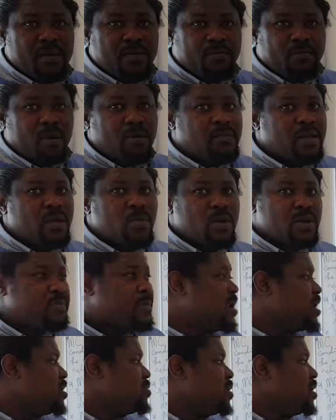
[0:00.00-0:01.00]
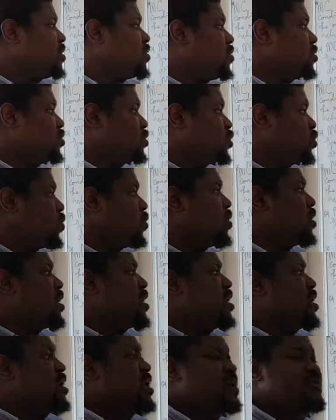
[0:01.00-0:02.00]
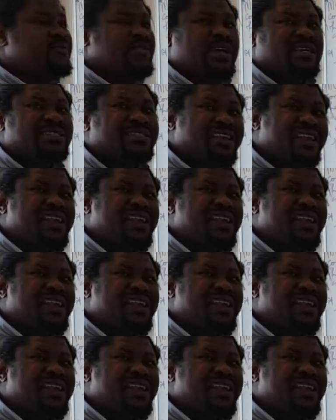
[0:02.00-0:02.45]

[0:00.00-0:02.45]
problem with management control. If there's